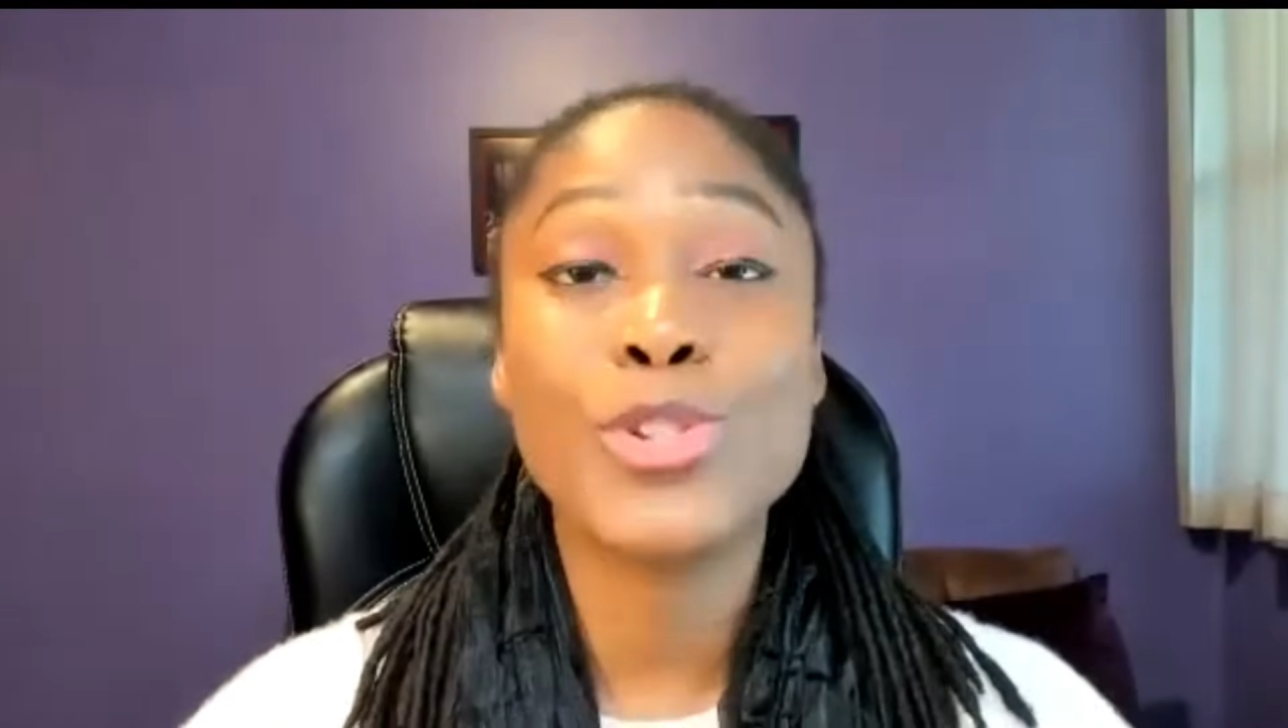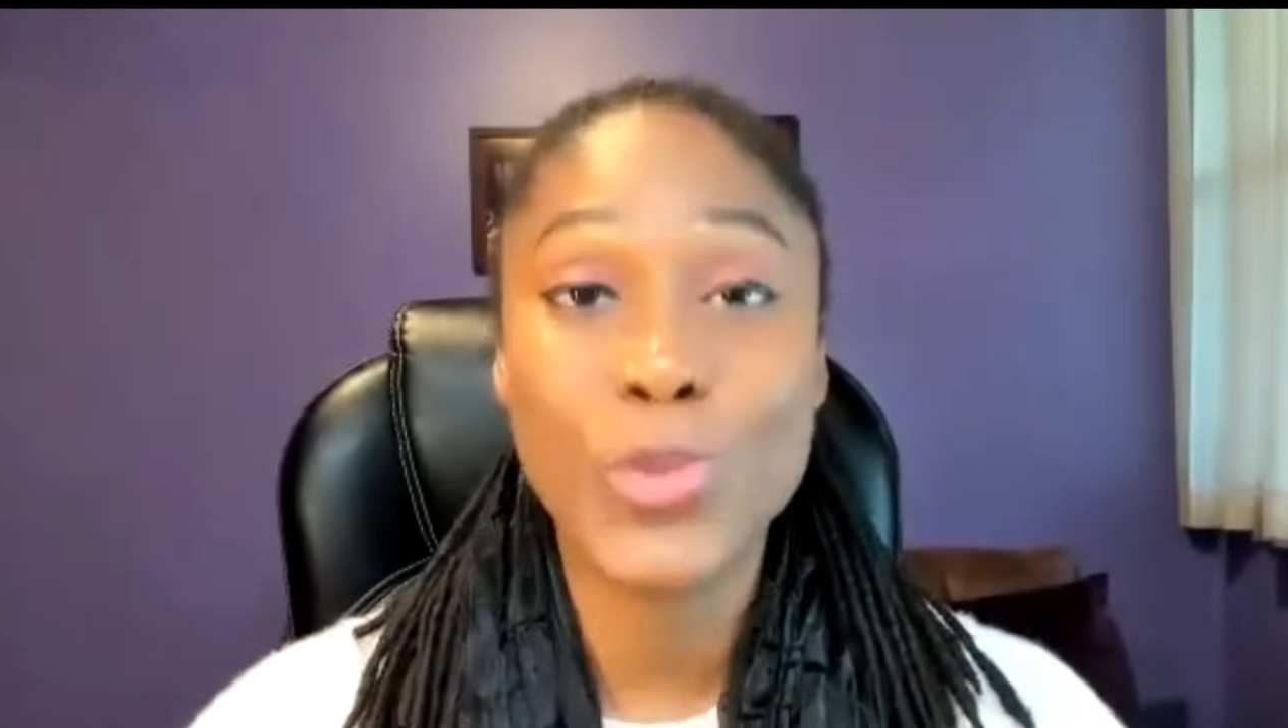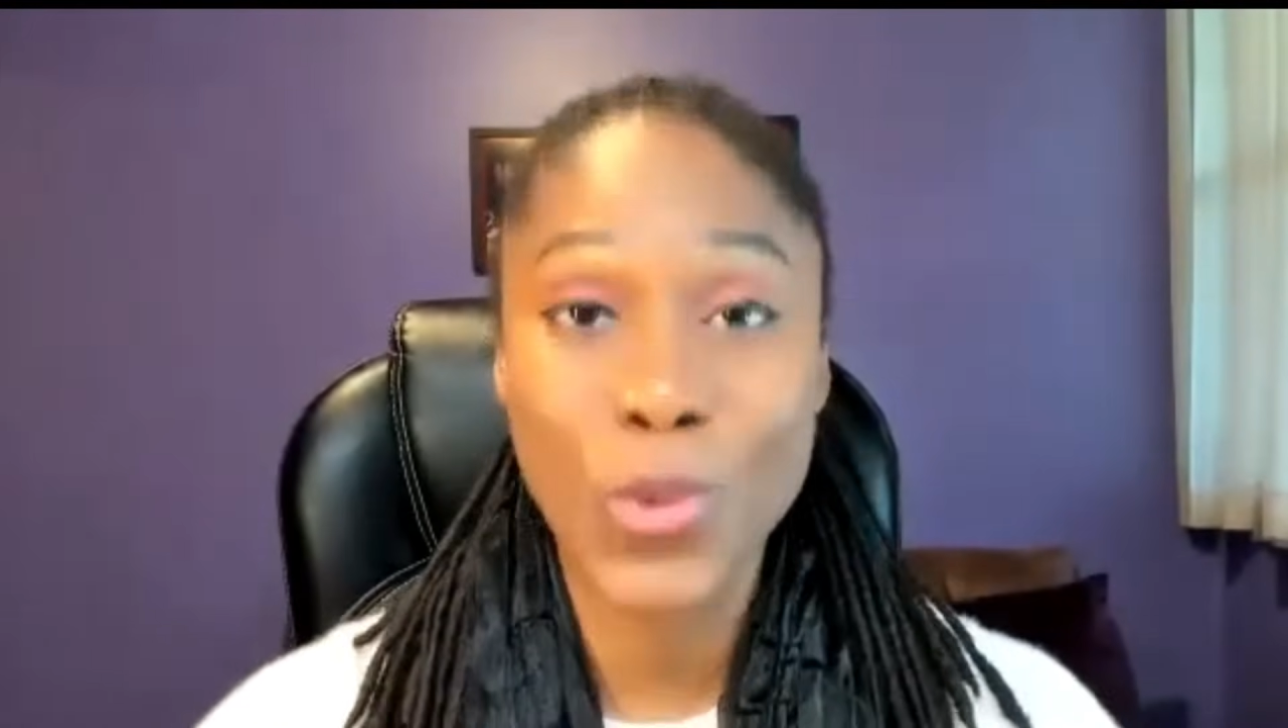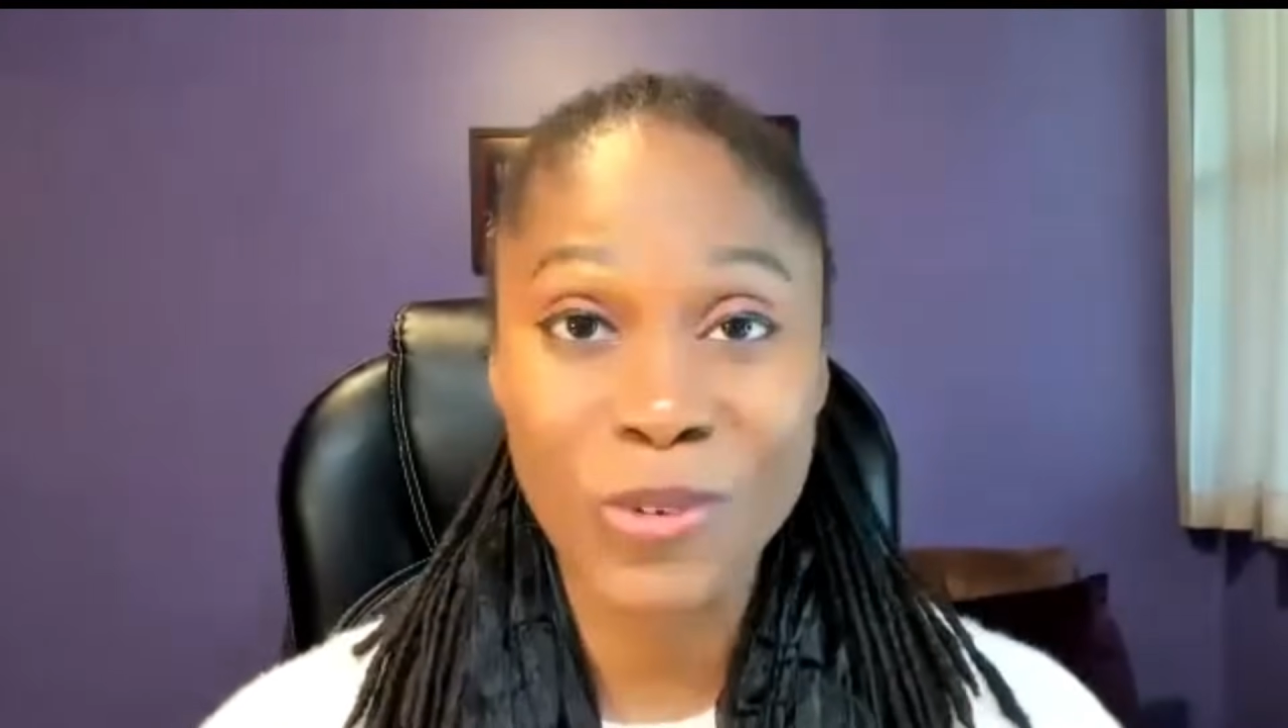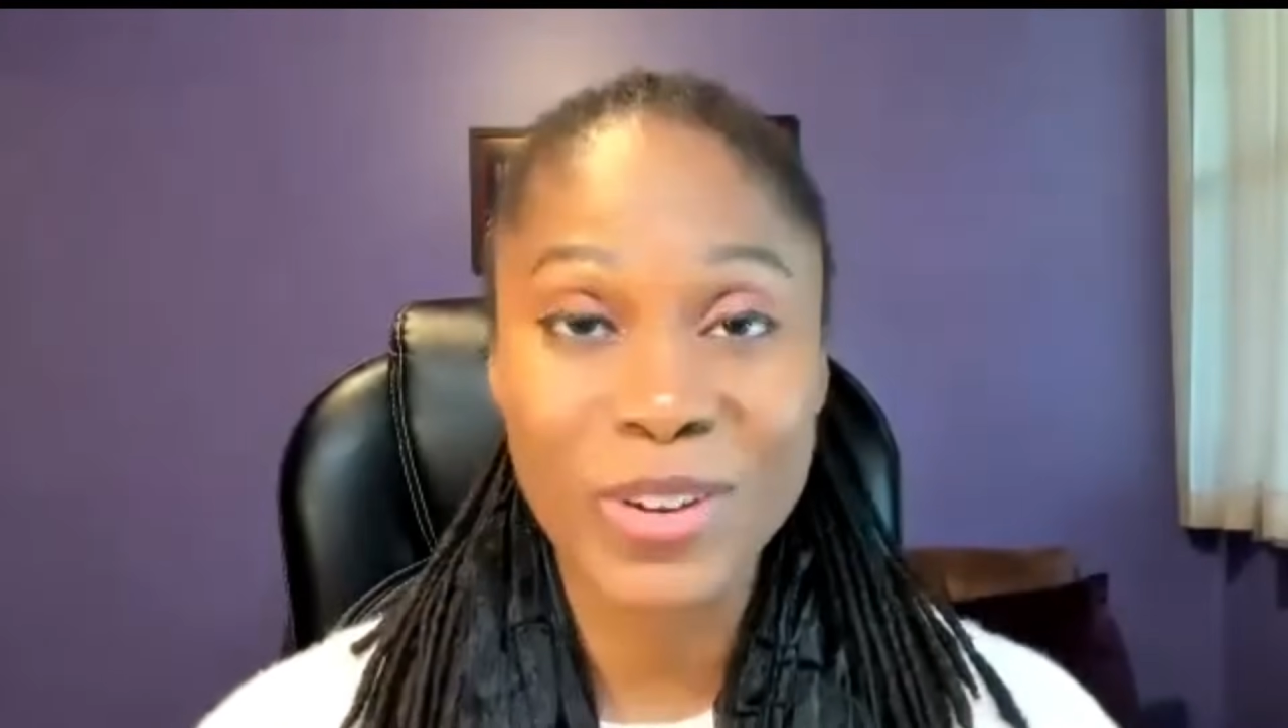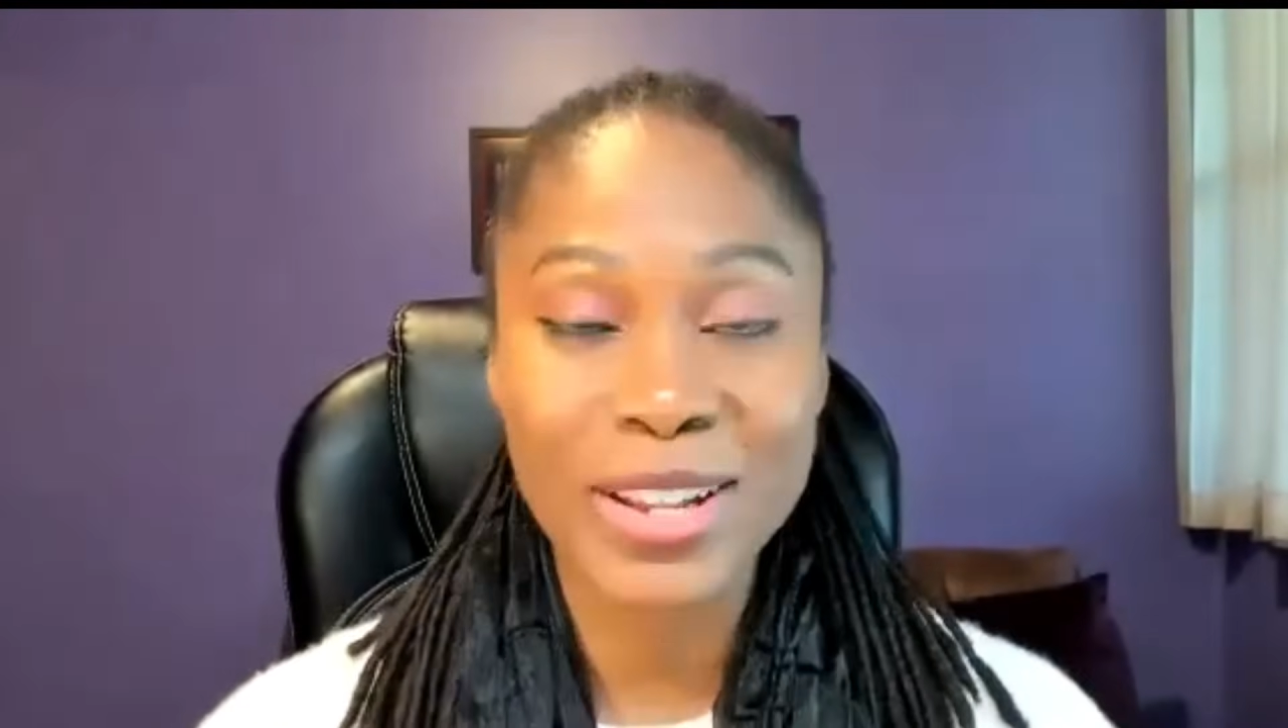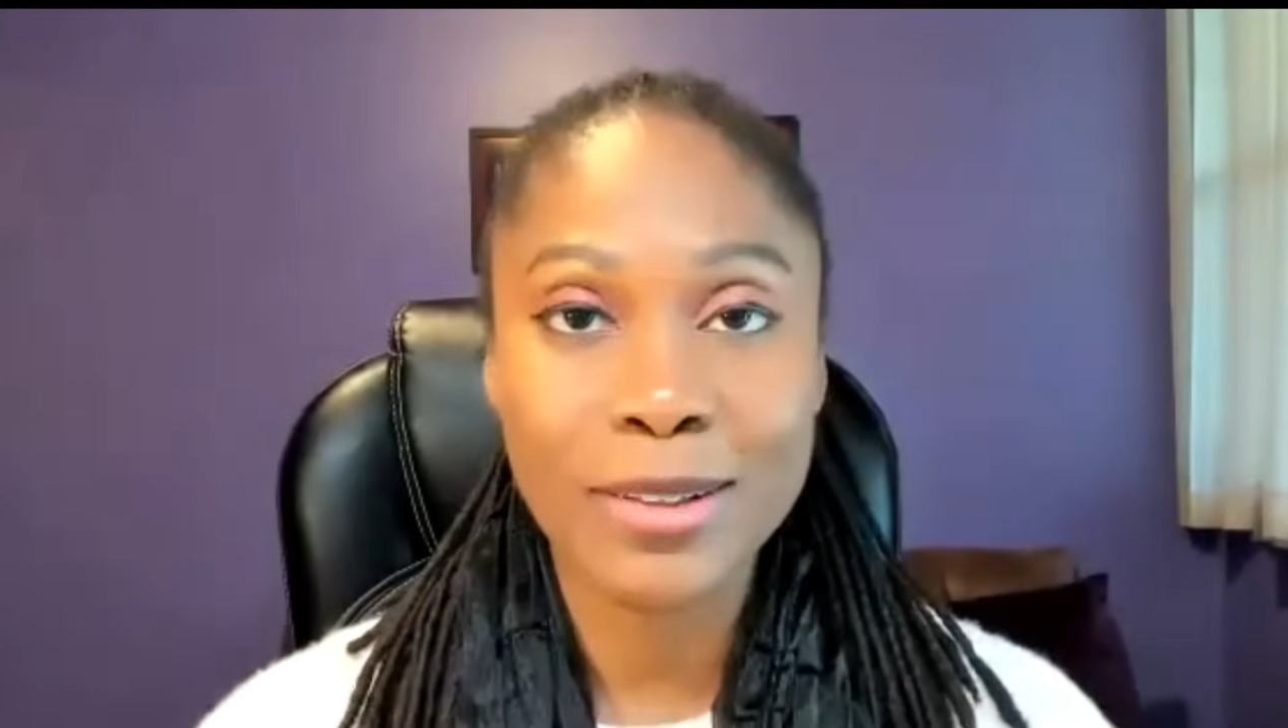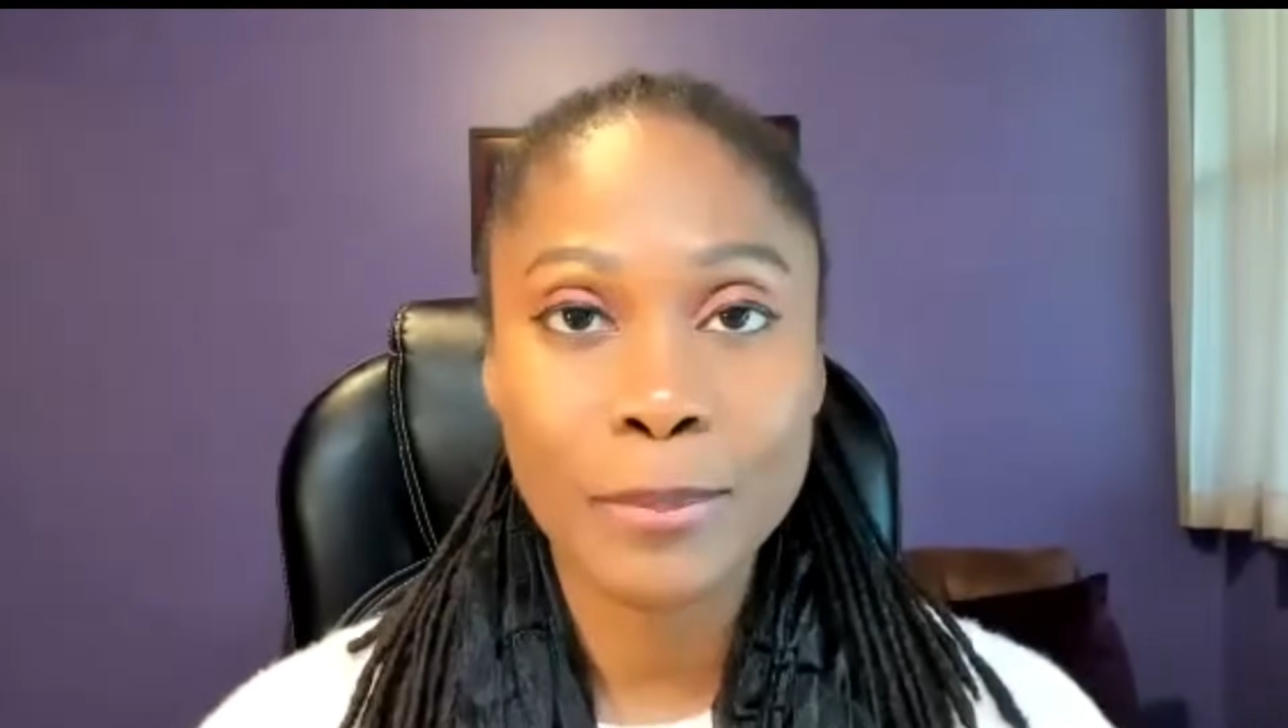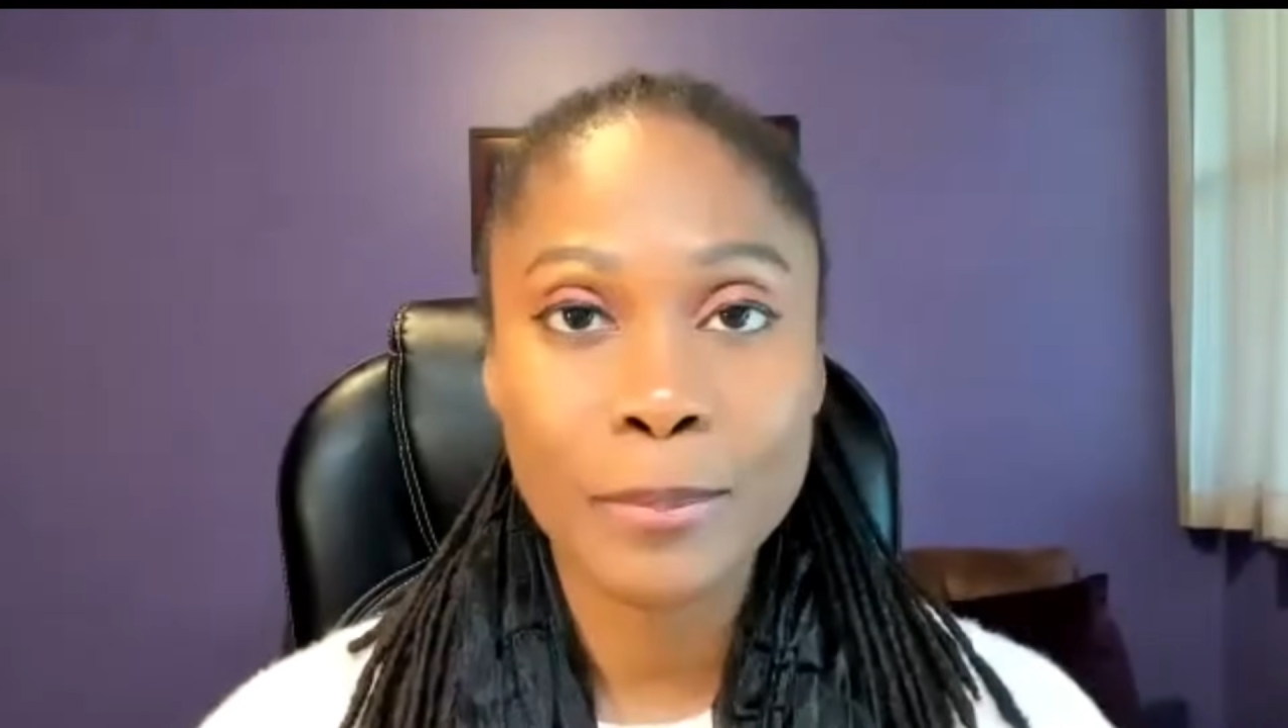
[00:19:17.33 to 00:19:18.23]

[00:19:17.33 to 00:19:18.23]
story.